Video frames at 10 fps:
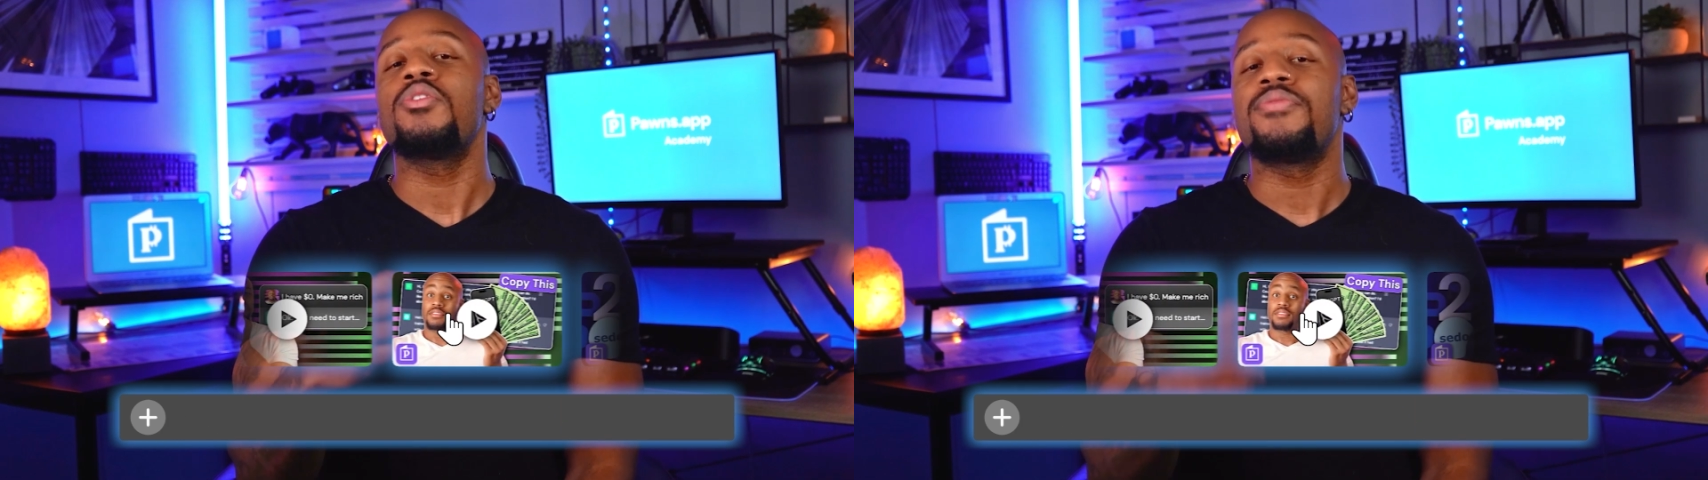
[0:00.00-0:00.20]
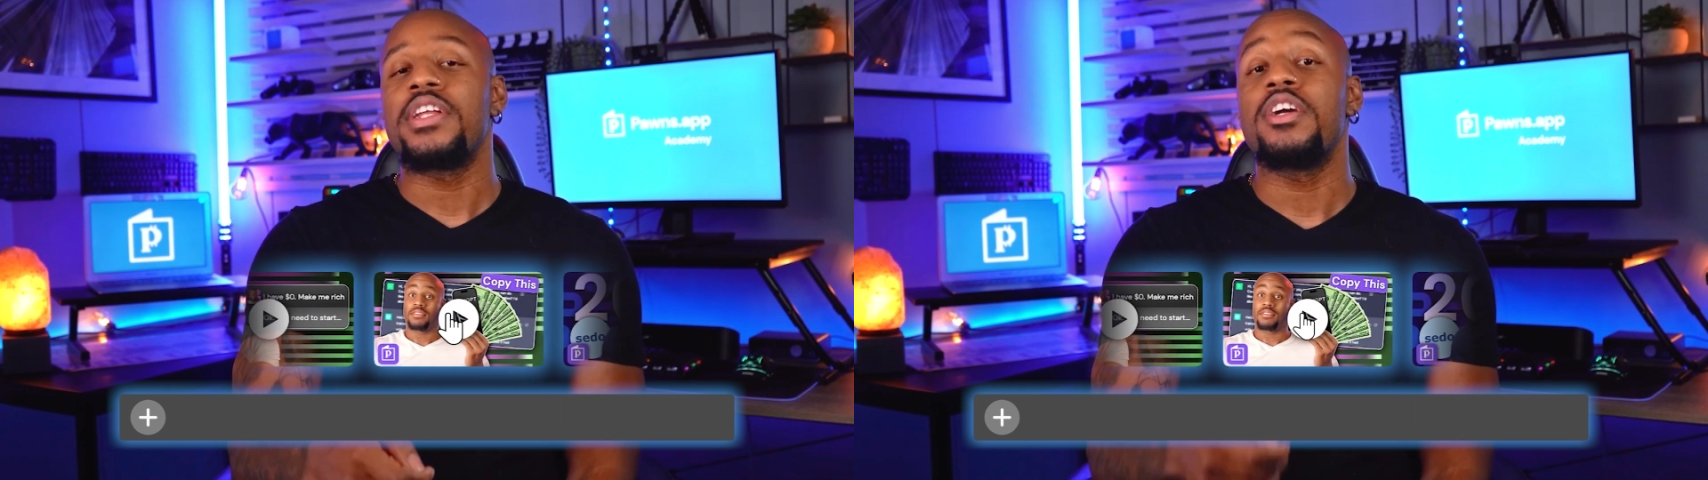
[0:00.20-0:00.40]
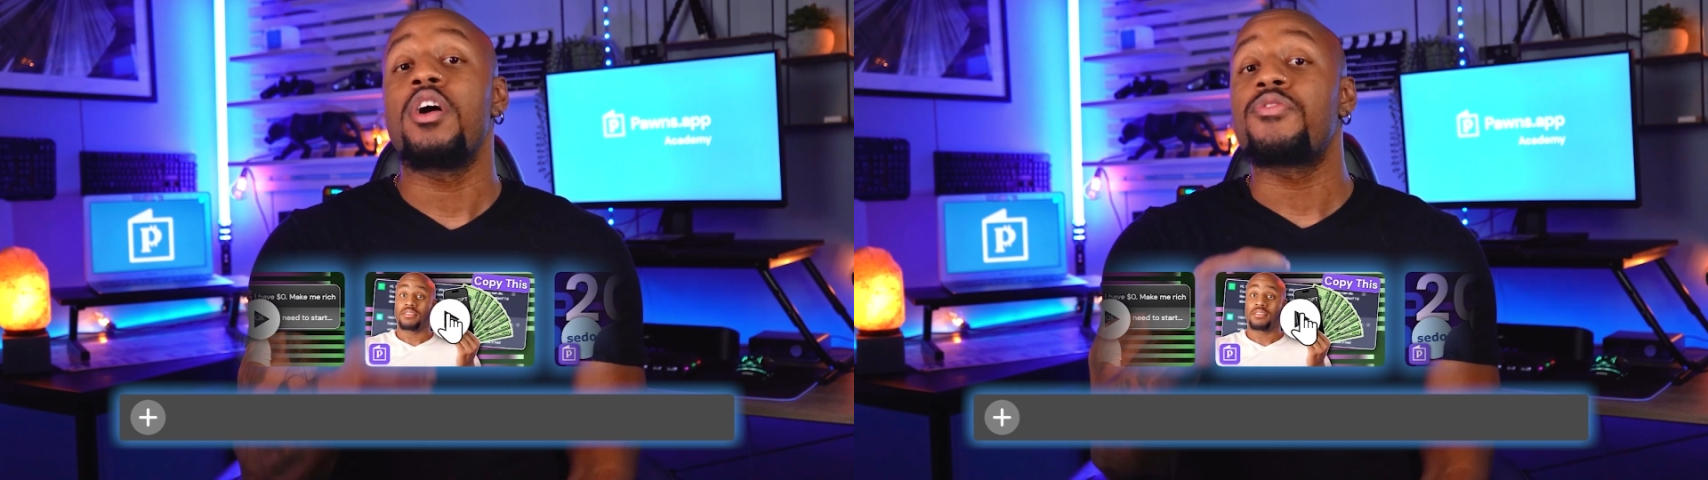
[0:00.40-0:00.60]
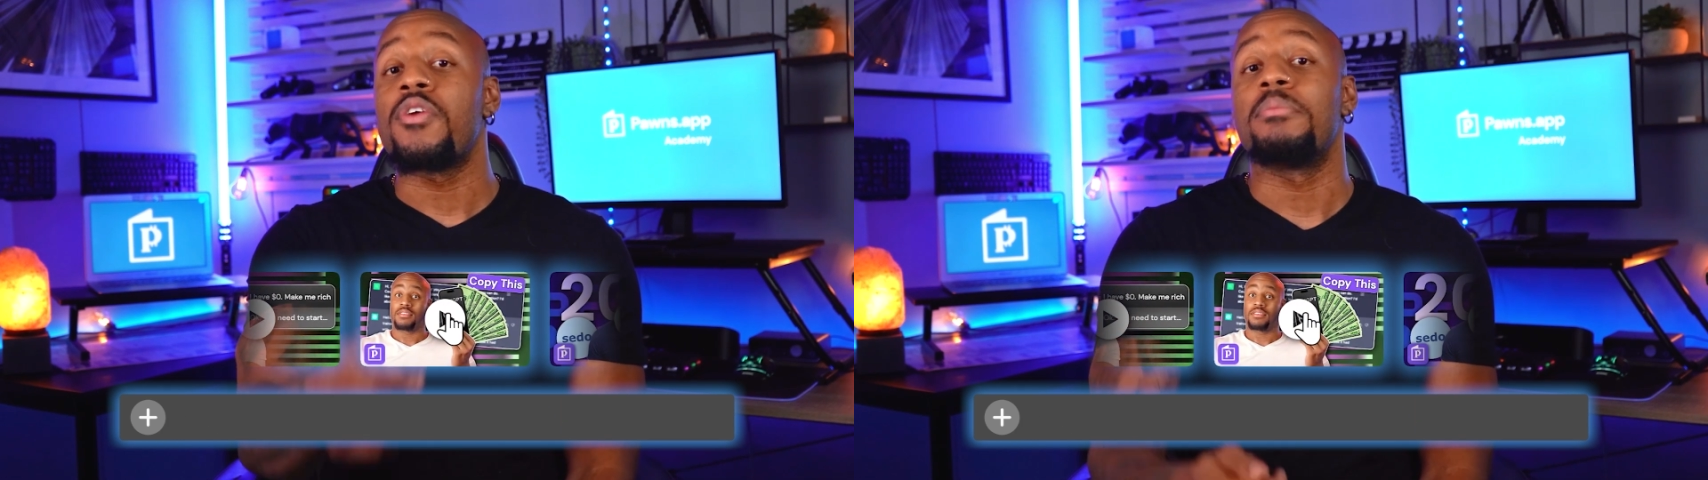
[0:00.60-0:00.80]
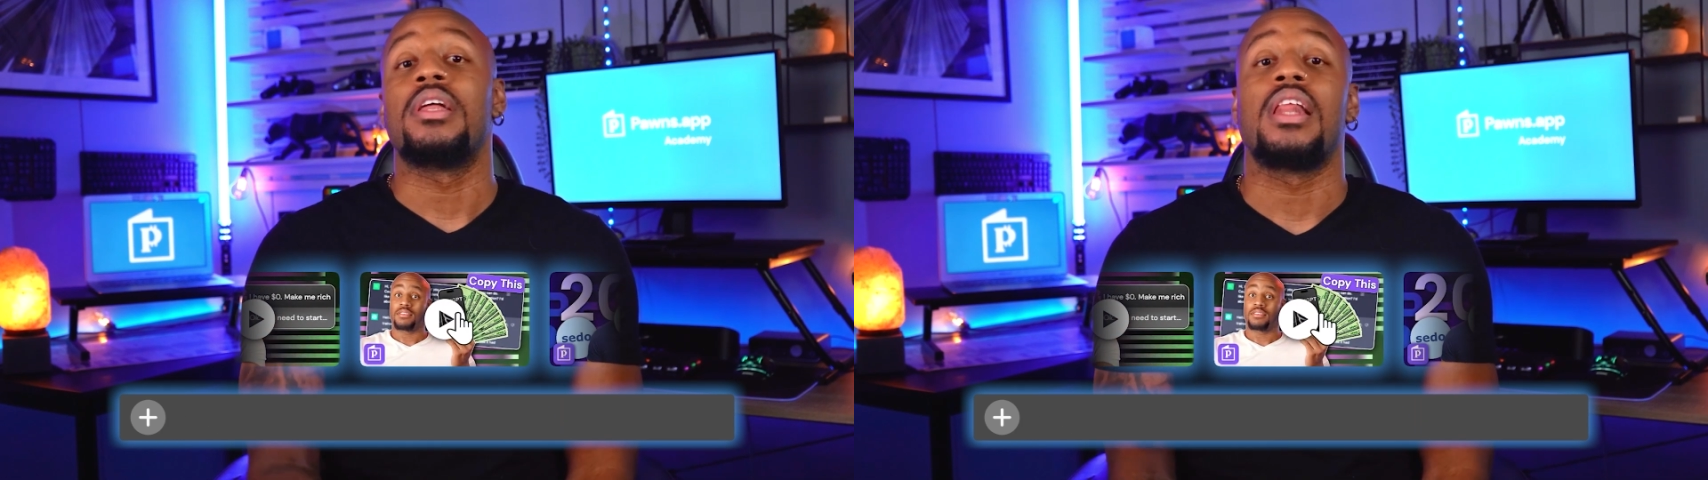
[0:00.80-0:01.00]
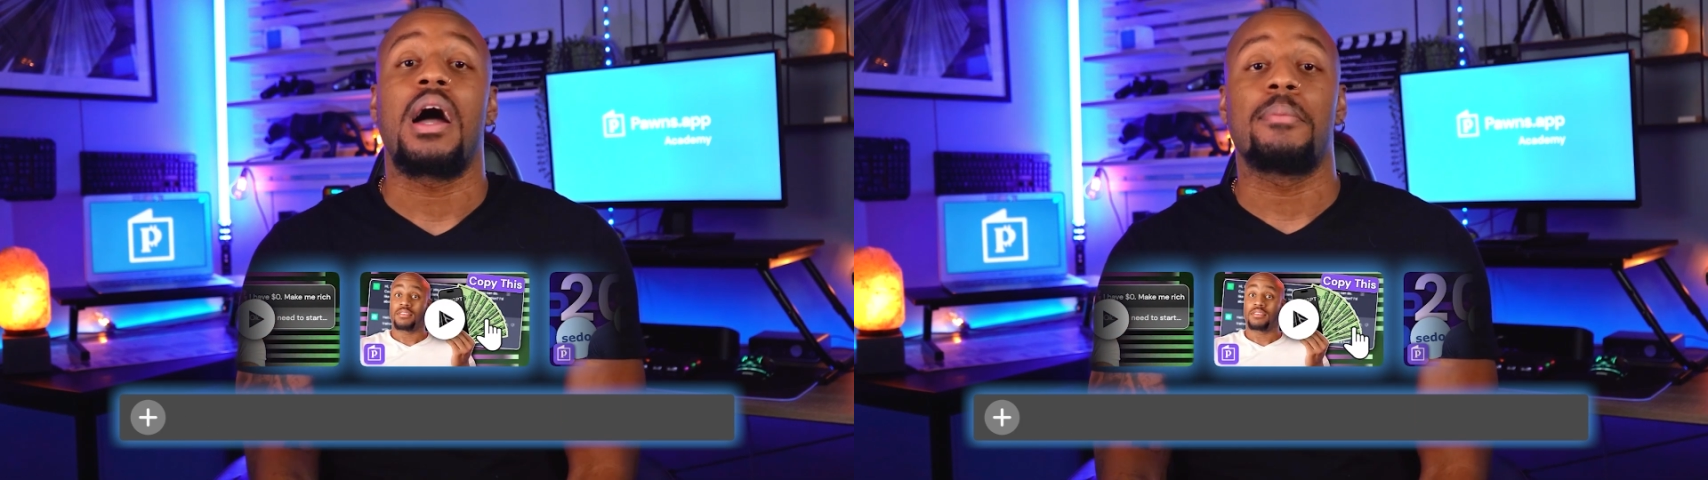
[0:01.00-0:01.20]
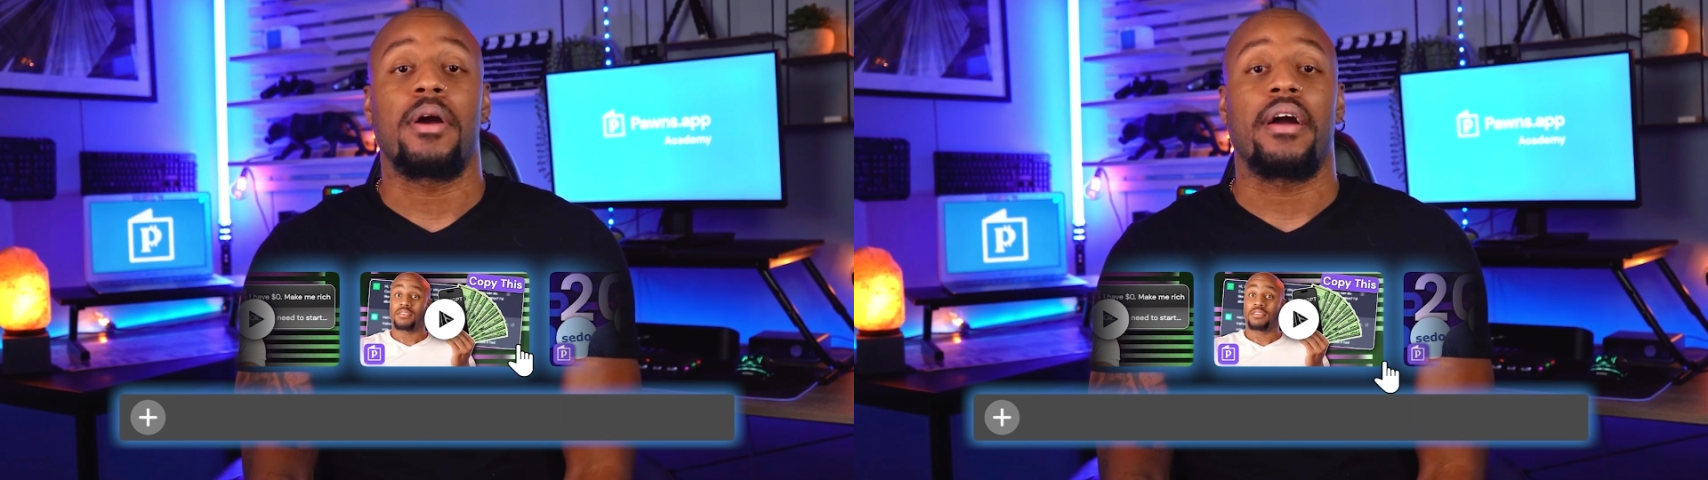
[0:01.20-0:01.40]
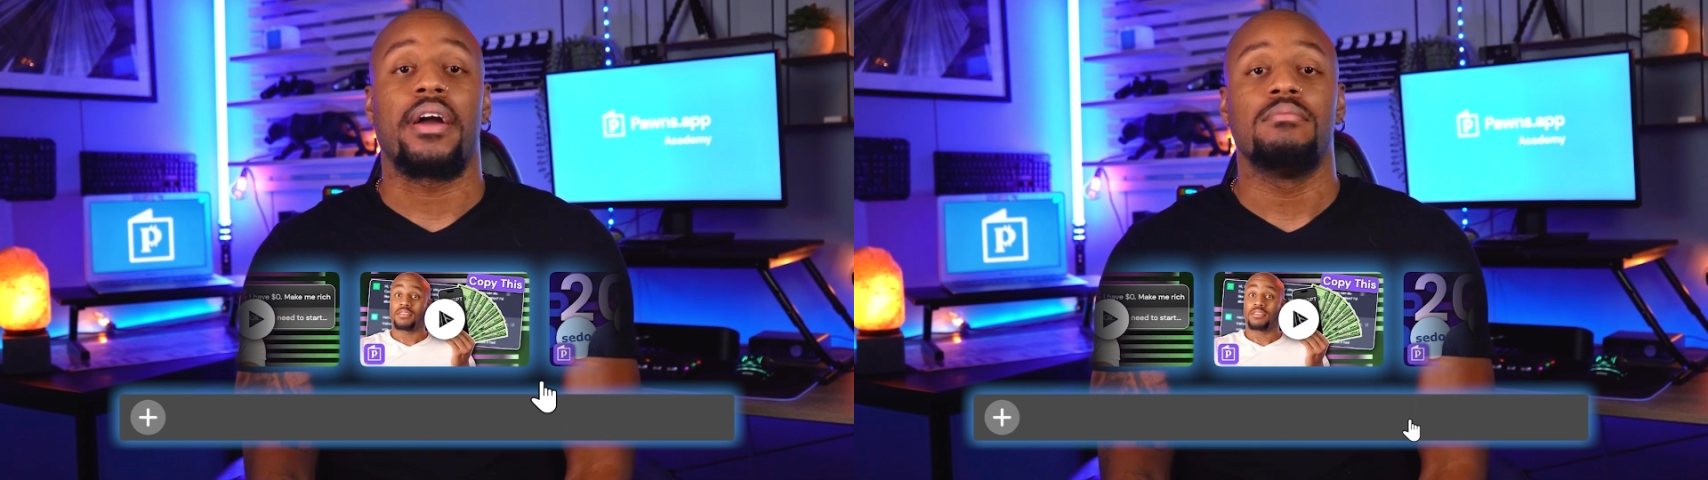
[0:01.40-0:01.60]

video from the library.